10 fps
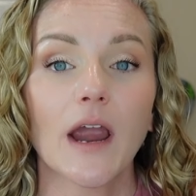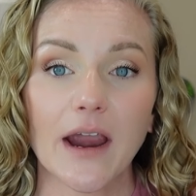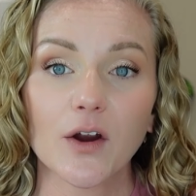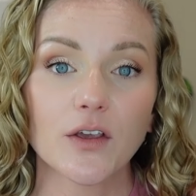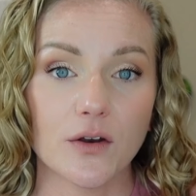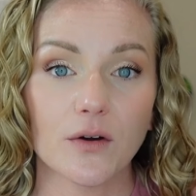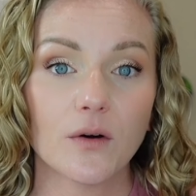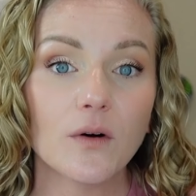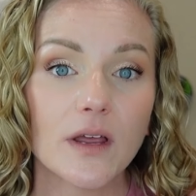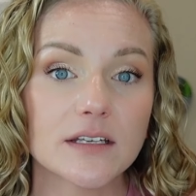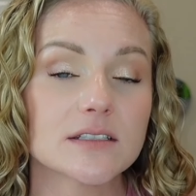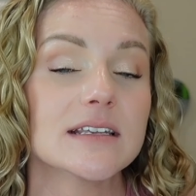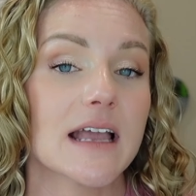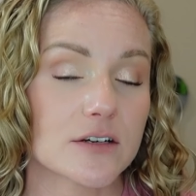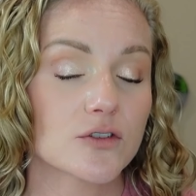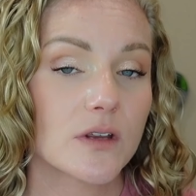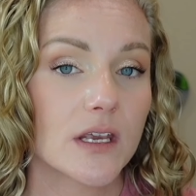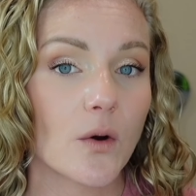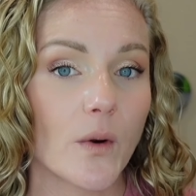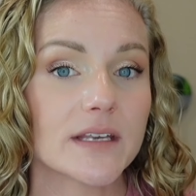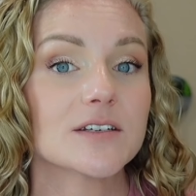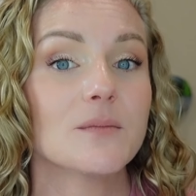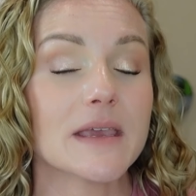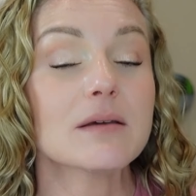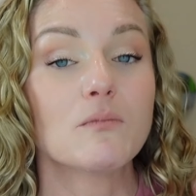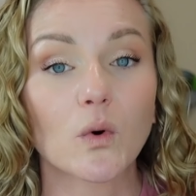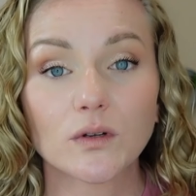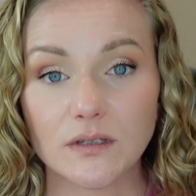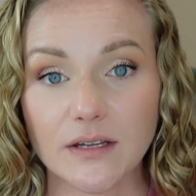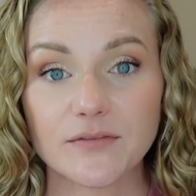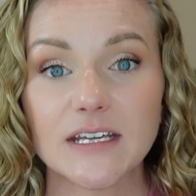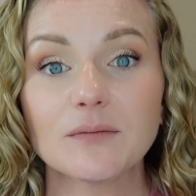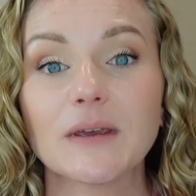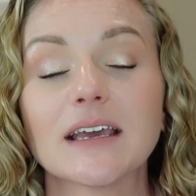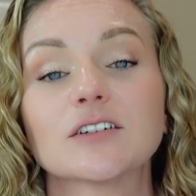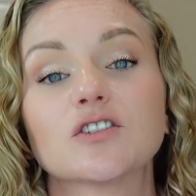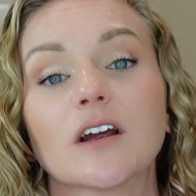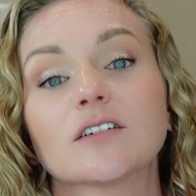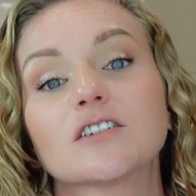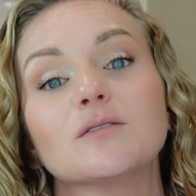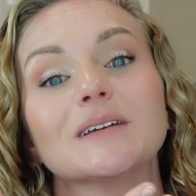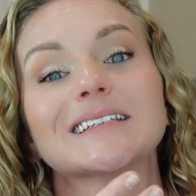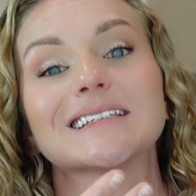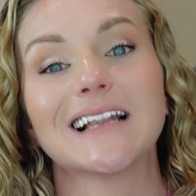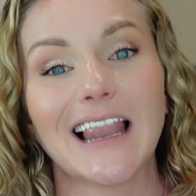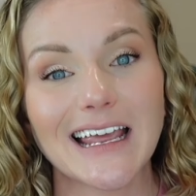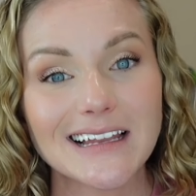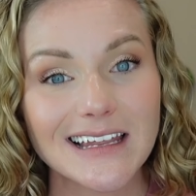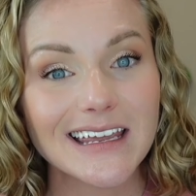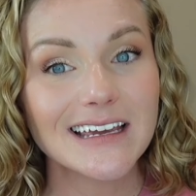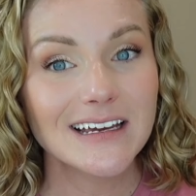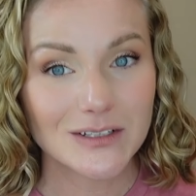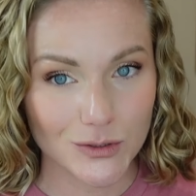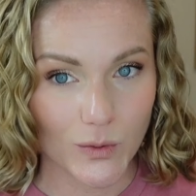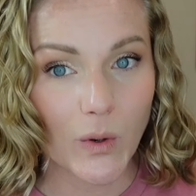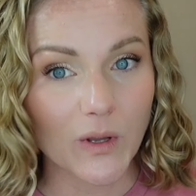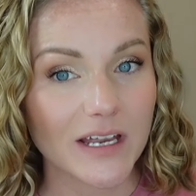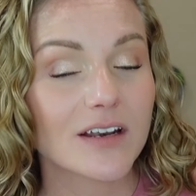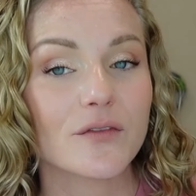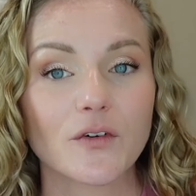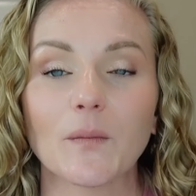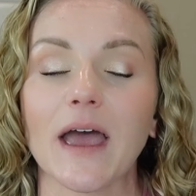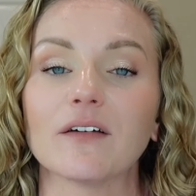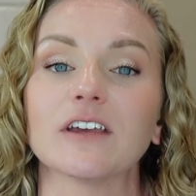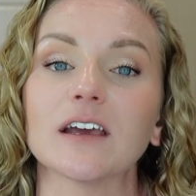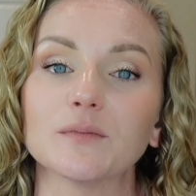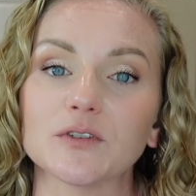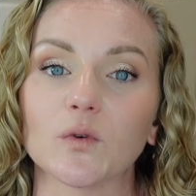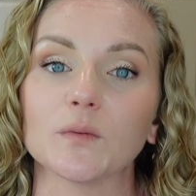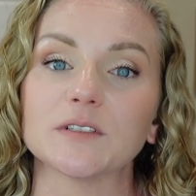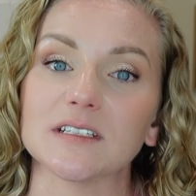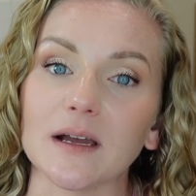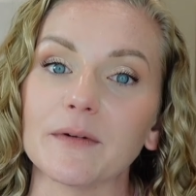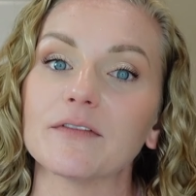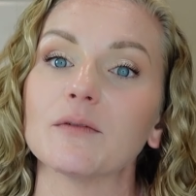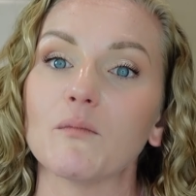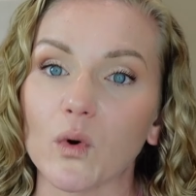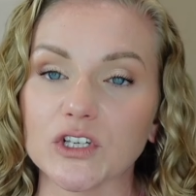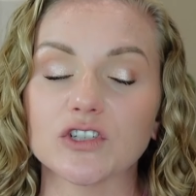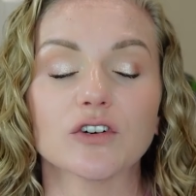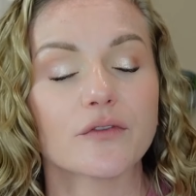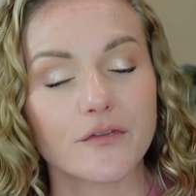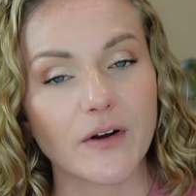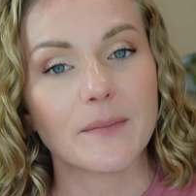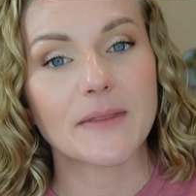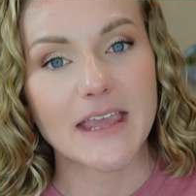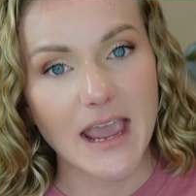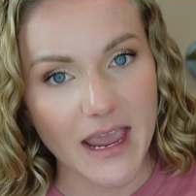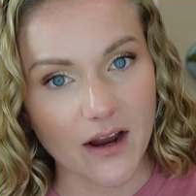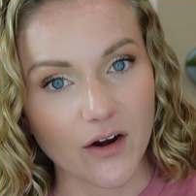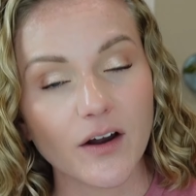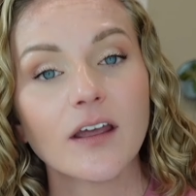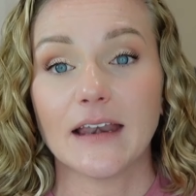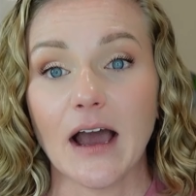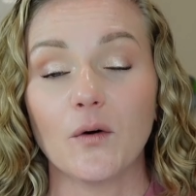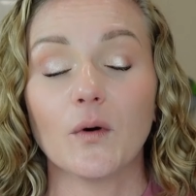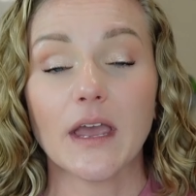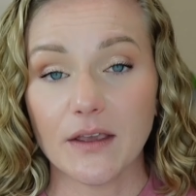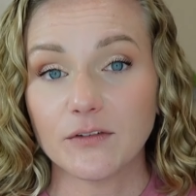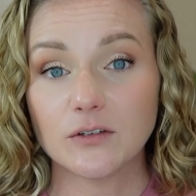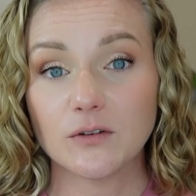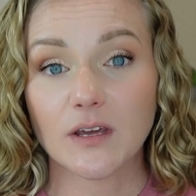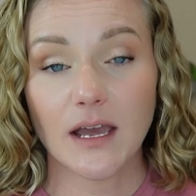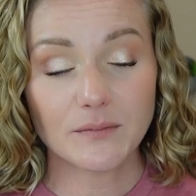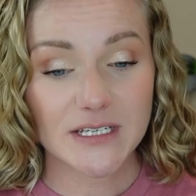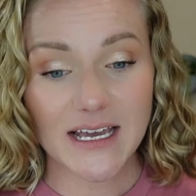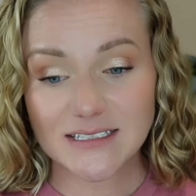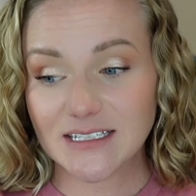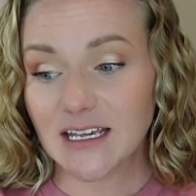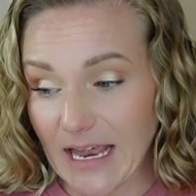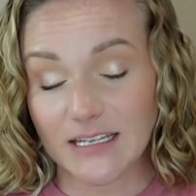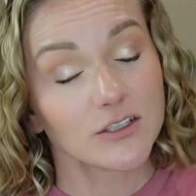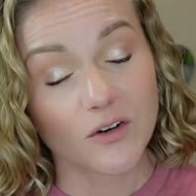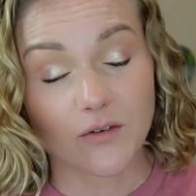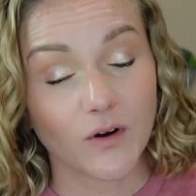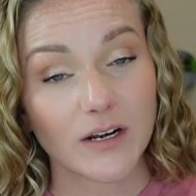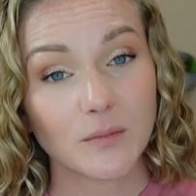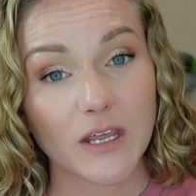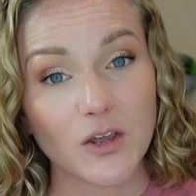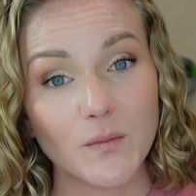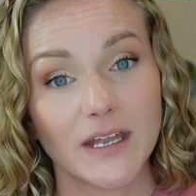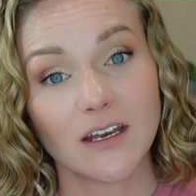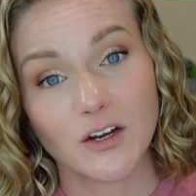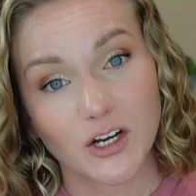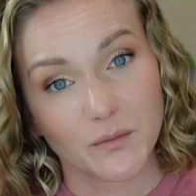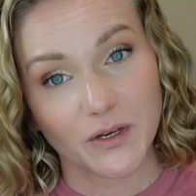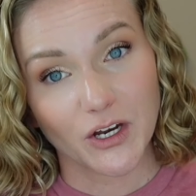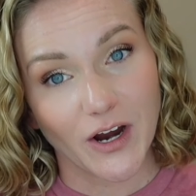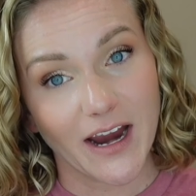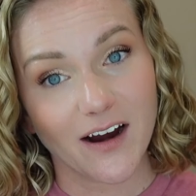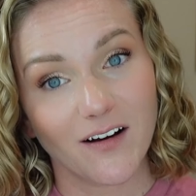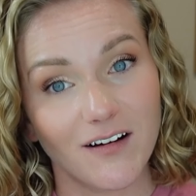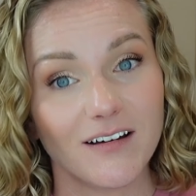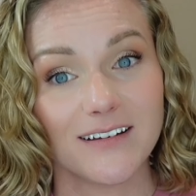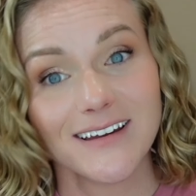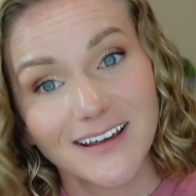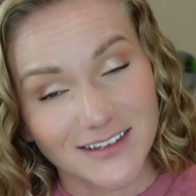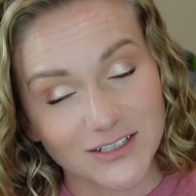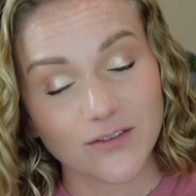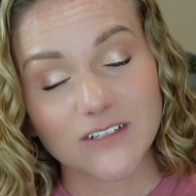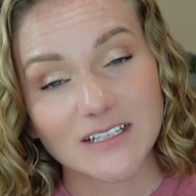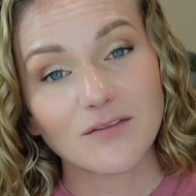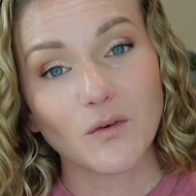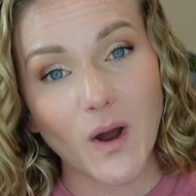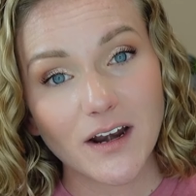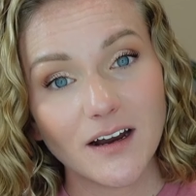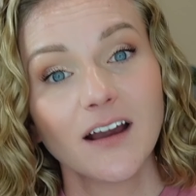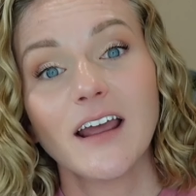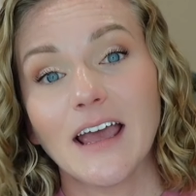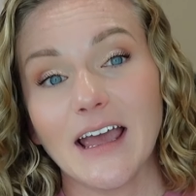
hair cuticle is naturally going to be more lifted because your hair is going to be slightly swollen from having absorbed some of the moisture from the air. Now, if you do the cup test and it's incredibly humid, you're going to put your hair on the surface of the water